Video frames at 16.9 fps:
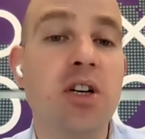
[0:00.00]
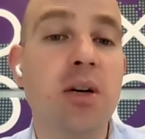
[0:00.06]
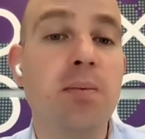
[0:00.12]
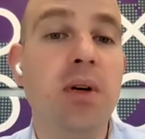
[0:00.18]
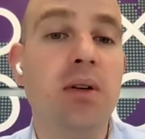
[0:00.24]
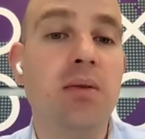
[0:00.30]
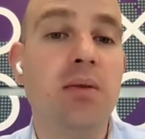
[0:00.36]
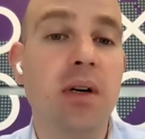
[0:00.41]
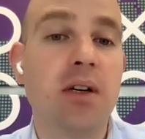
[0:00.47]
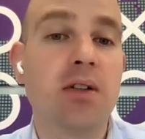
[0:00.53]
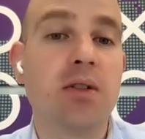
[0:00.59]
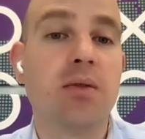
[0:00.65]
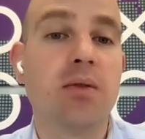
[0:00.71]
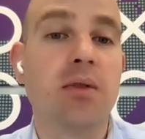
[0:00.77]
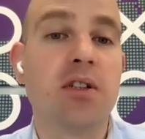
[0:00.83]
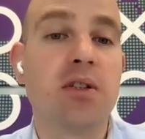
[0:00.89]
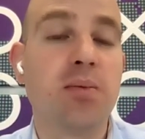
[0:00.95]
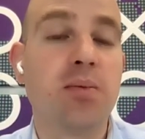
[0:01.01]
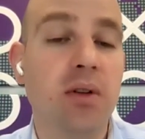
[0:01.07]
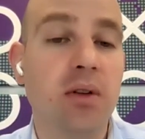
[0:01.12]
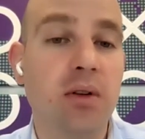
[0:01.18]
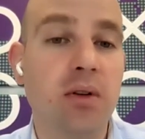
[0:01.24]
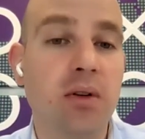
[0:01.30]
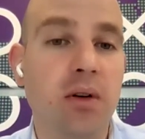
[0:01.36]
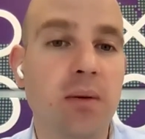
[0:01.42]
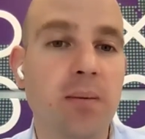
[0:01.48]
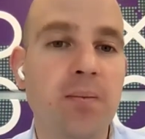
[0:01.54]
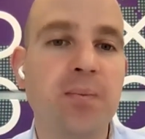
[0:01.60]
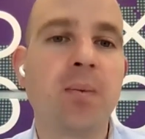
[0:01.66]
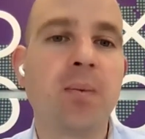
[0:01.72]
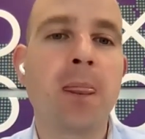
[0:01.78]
GPU Direct Storage Protocol.